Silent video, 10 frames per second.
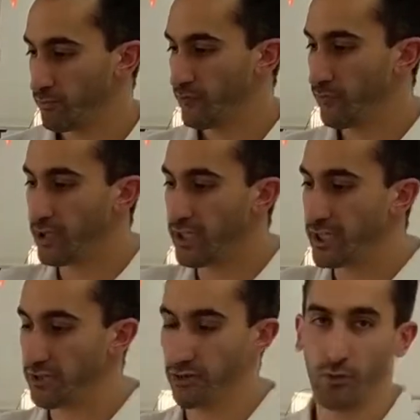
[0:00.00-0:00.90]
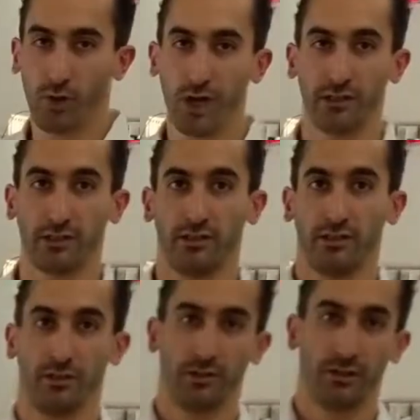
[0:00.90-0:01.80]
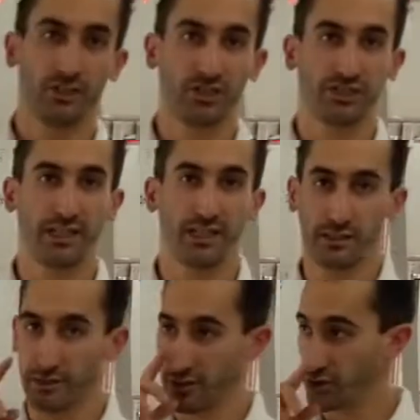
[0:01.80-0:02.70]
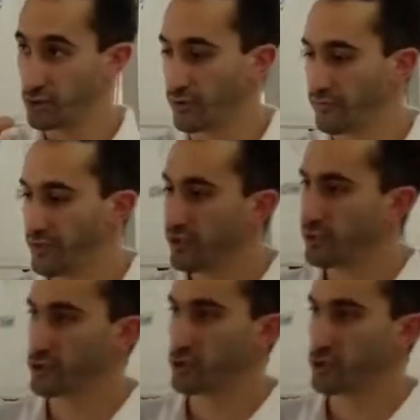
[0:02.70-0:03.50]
before getting into the water, let's just take a short video and